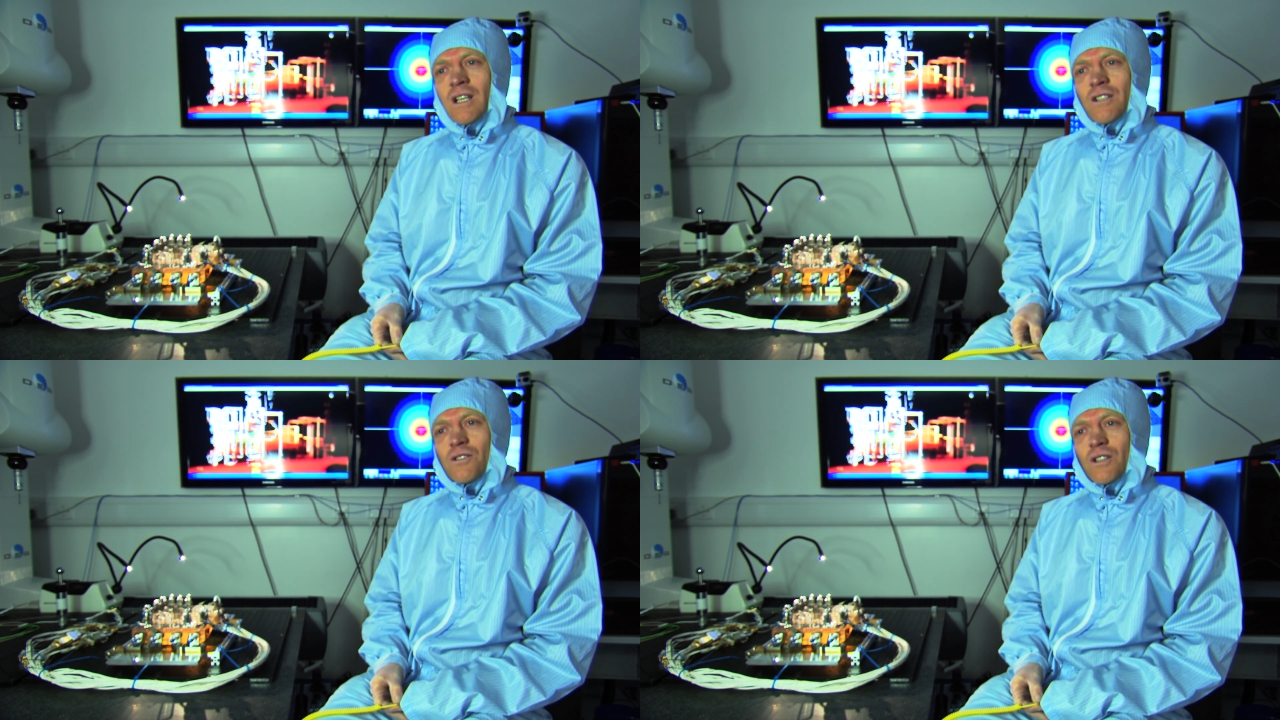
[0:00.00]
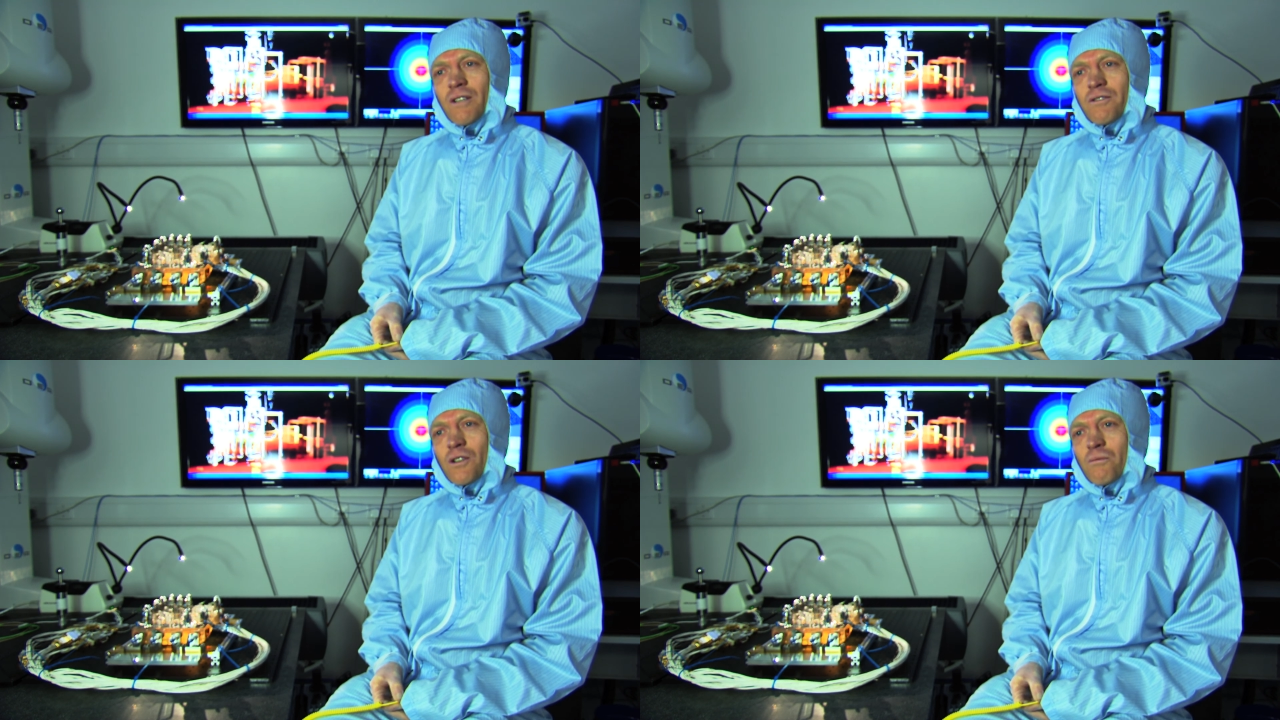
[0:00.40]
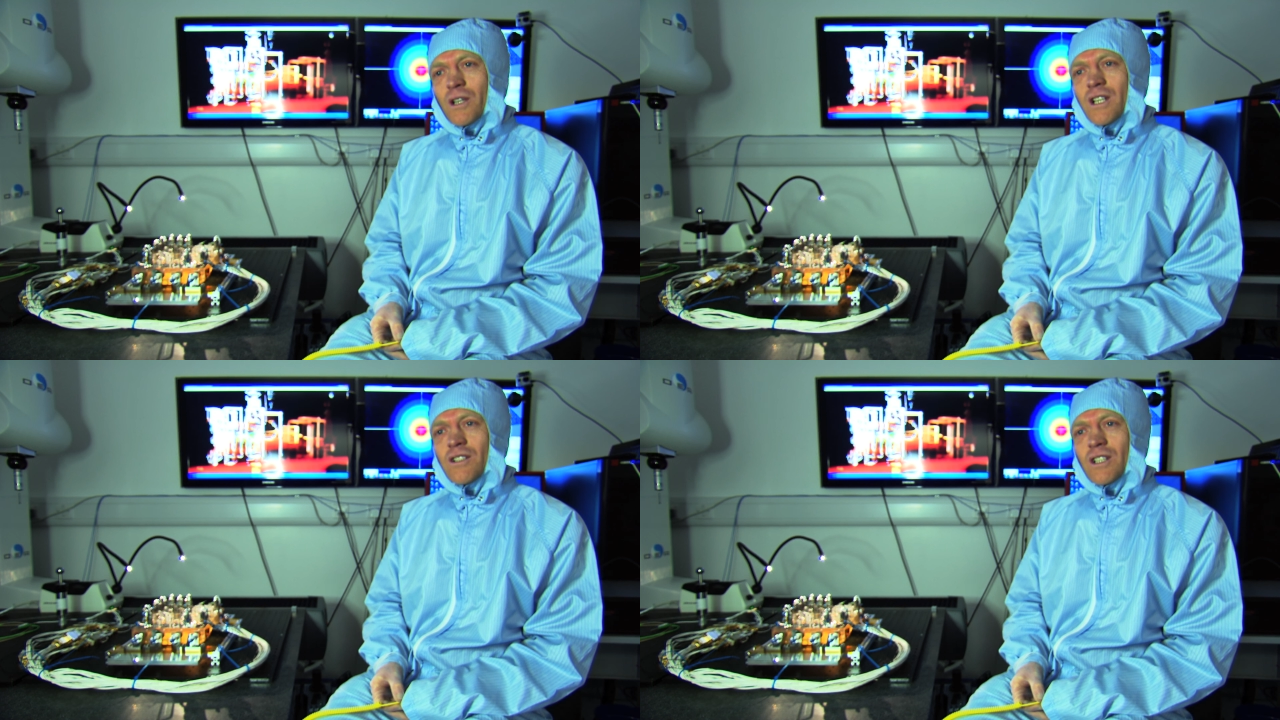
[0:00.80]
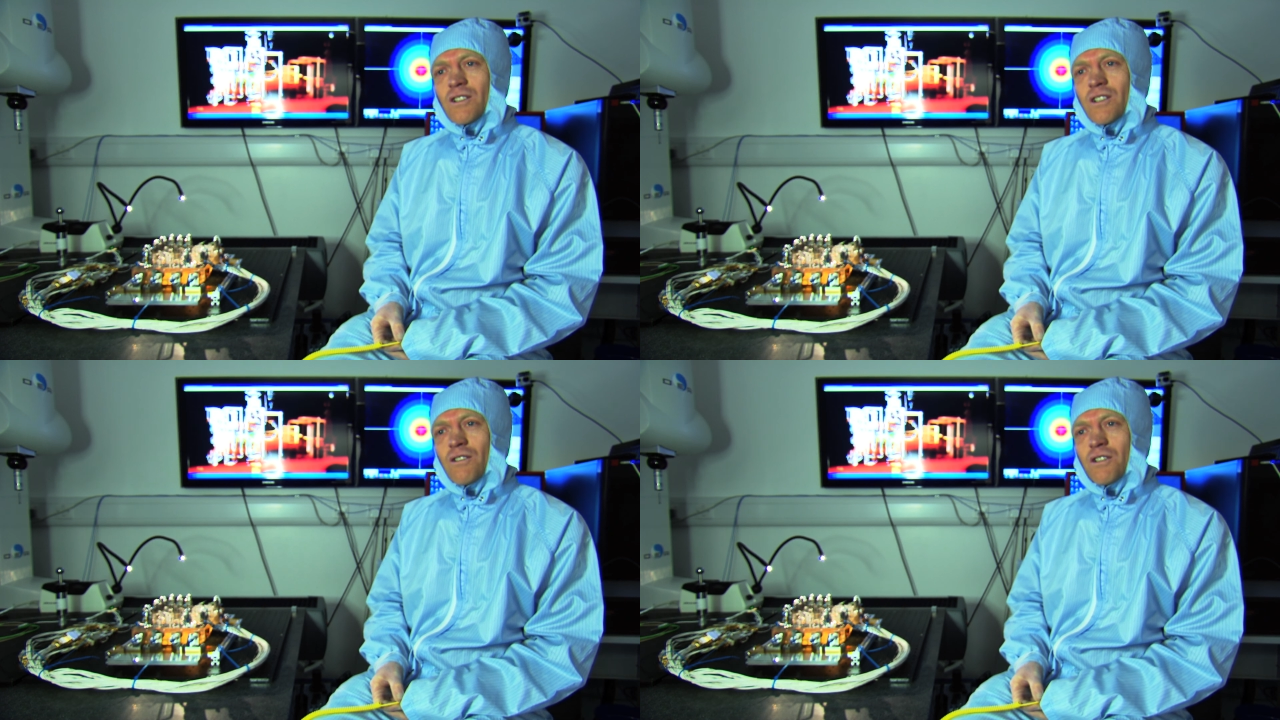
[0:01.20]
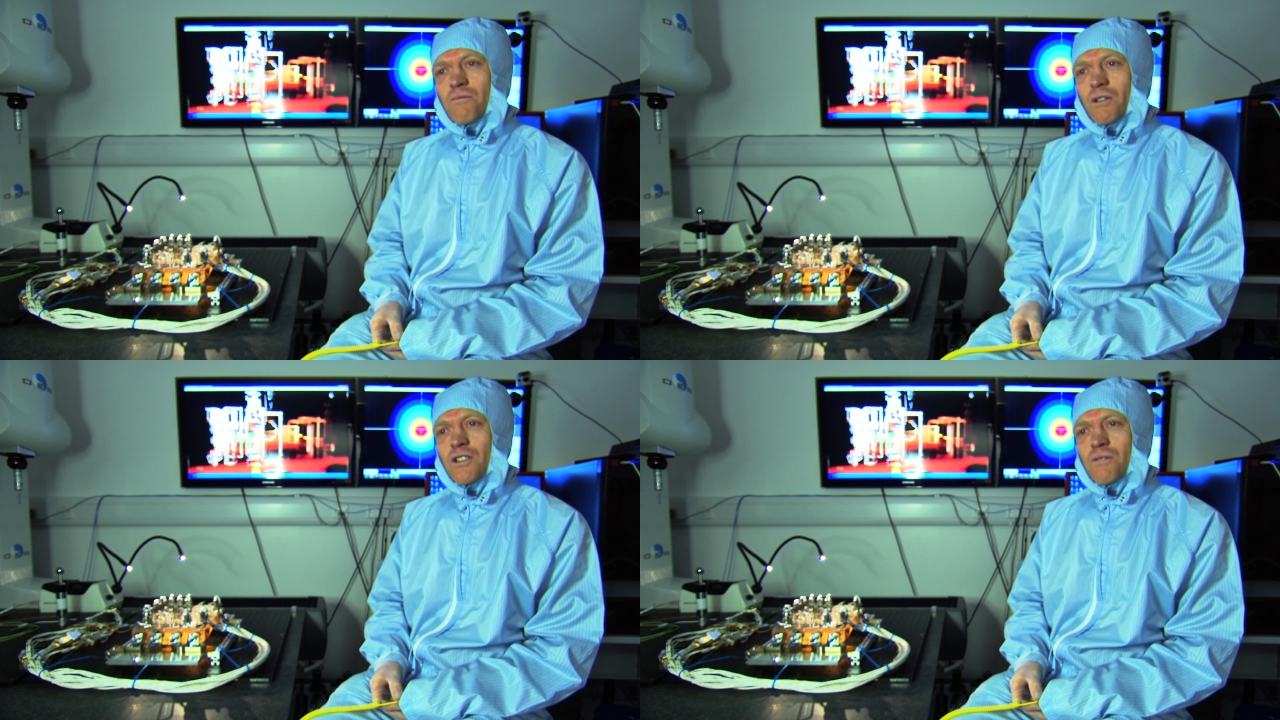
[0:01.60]
so you have to compress things down
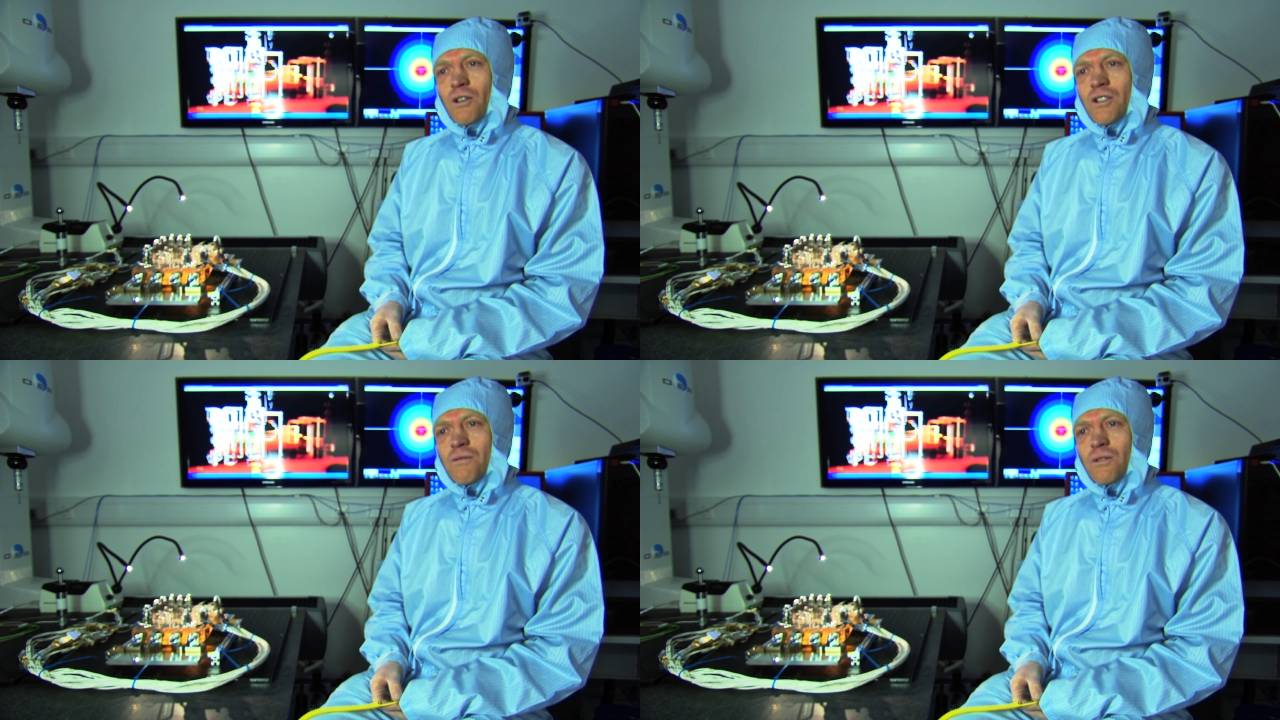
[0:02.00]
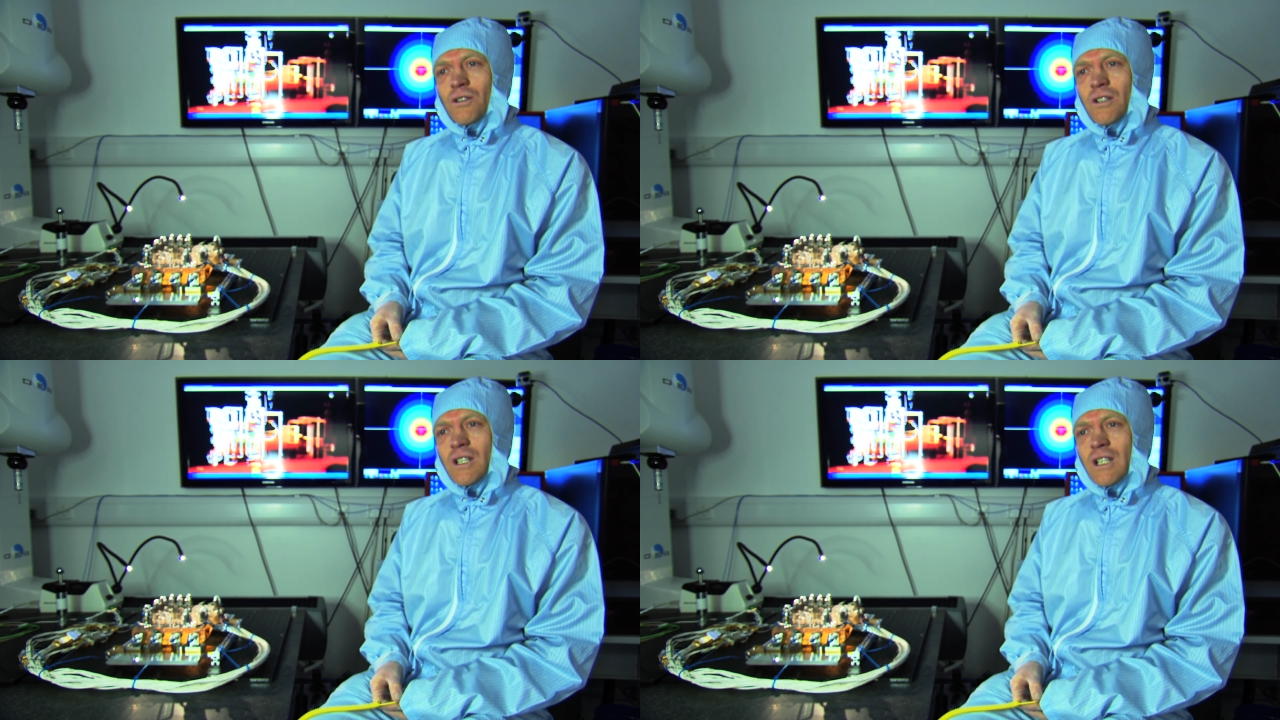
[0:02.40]
as much as possible.